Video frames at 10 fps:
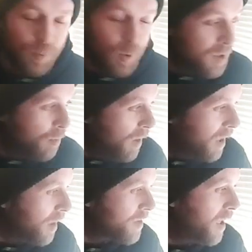to my mate
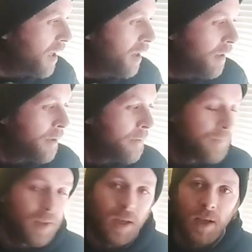last night,
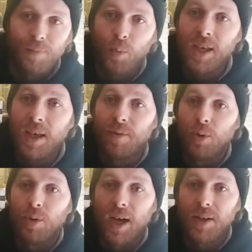if we give
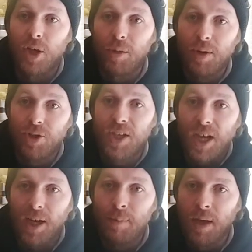Unai too much
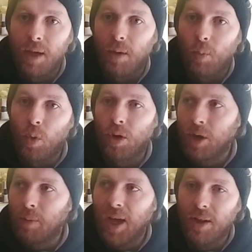time, we're going to
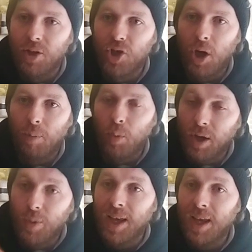make the job. We're going to
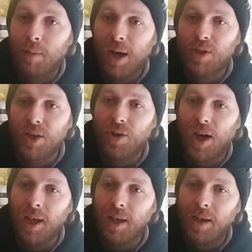hang him out to dry.
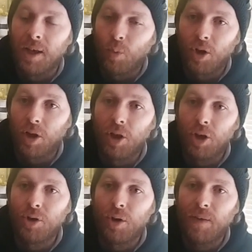We're going to learn
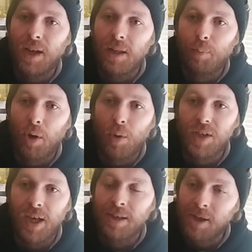nothing in the
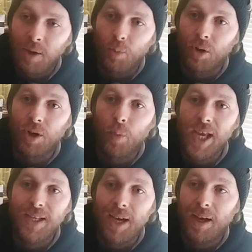process. We're going to waste
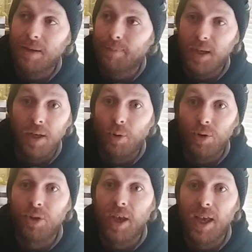another
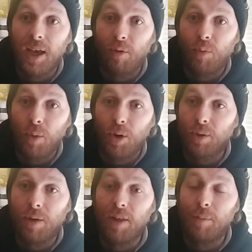year of where we're going to have
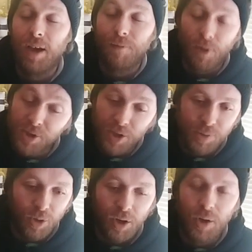limited funds because we're
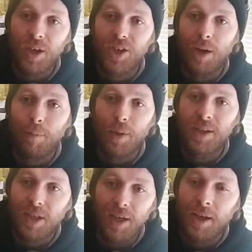not going to hit Champions
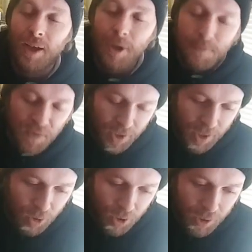League. And then we're
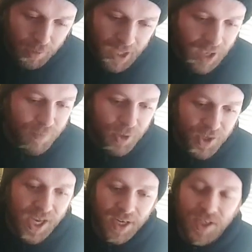going to give the
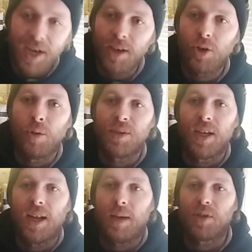next guy that comes in an
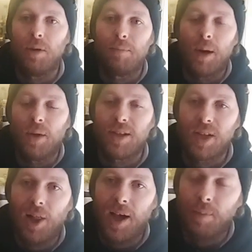absolute mountain to
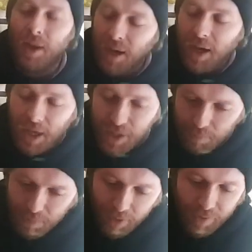climb. And my
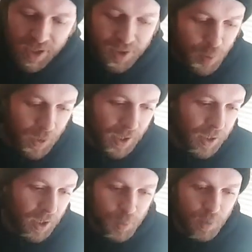reasons behind that
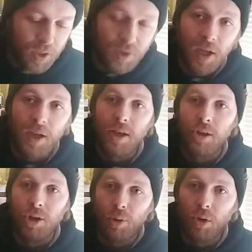is because you
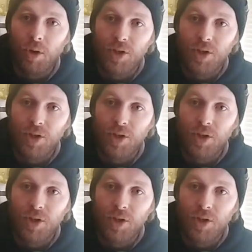look at some